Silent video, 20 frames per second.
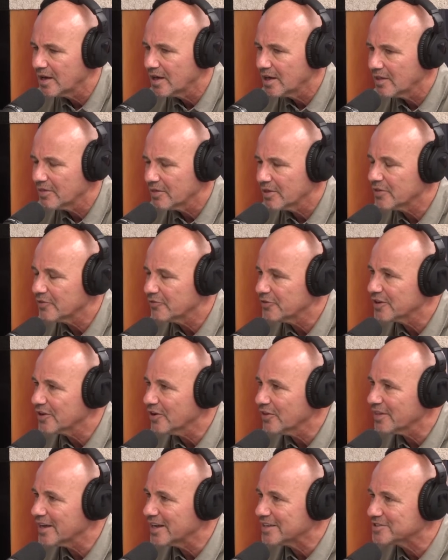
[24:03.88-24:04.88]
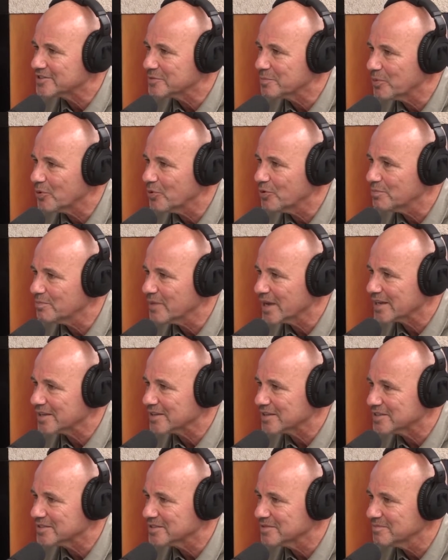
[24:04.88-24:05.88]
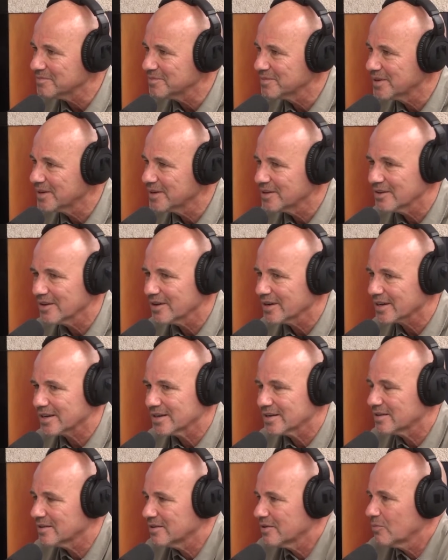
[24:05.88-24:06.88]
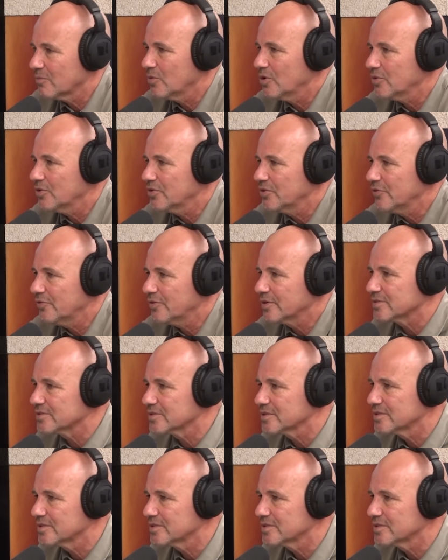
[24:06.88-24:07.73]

that if you got that support mechanism, world of difference.